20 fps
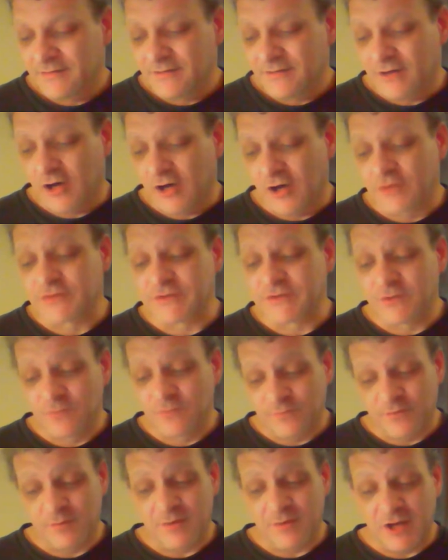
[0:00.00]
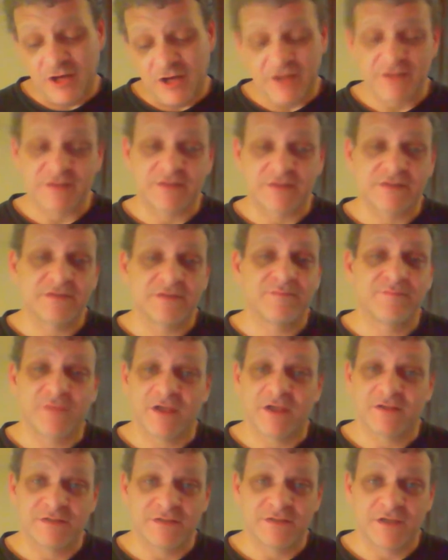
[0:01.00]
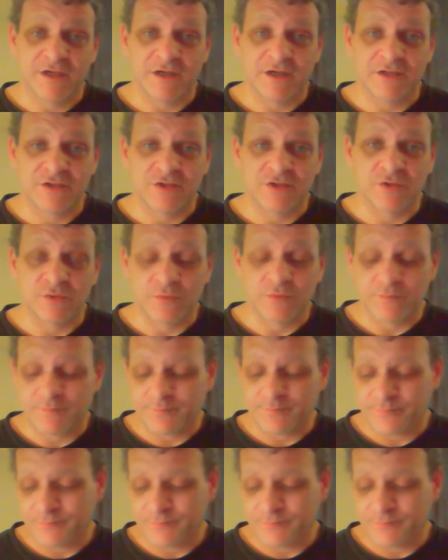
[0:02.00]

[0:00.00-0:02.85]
also from Us, 1992,